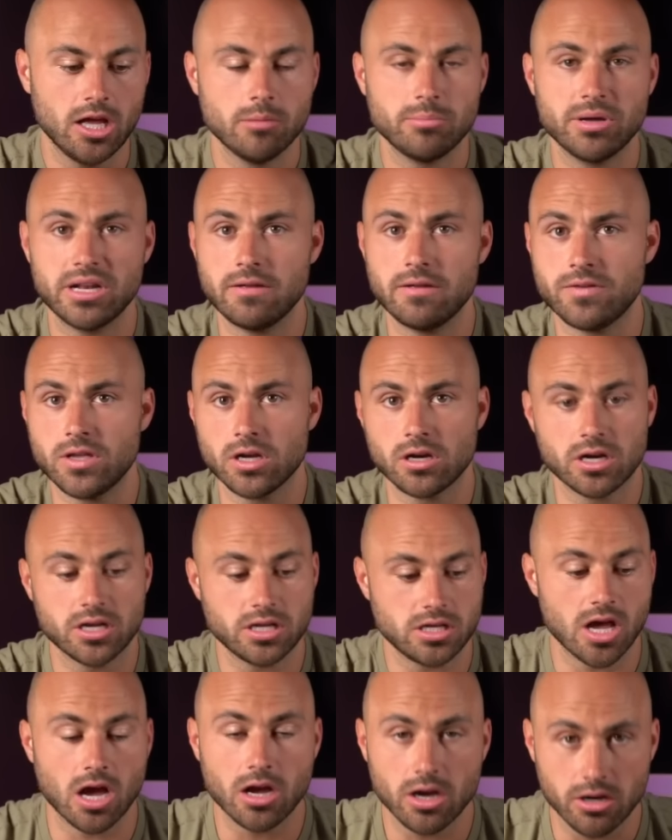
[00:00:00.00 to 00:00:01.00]
But if you're a
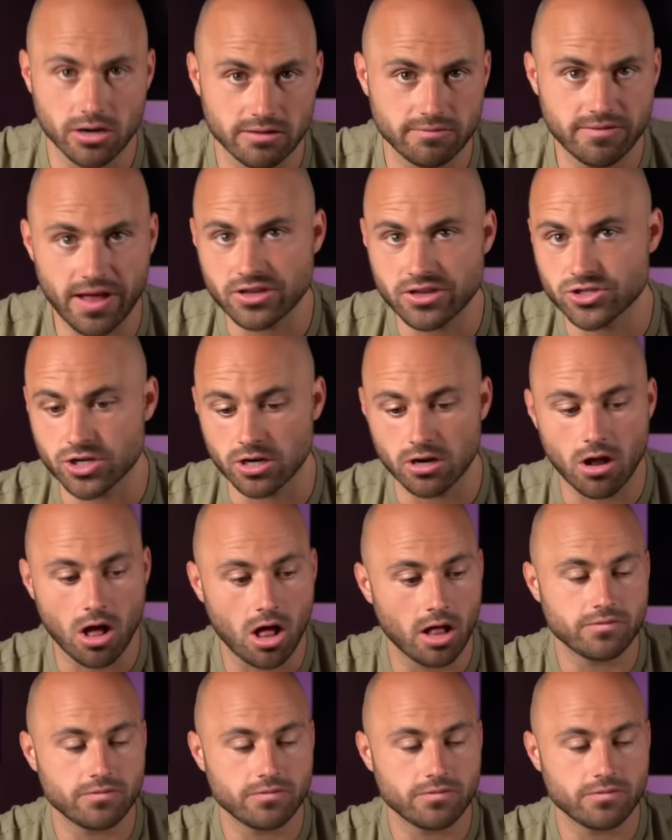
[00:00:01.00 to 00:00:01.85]
younger investor at all,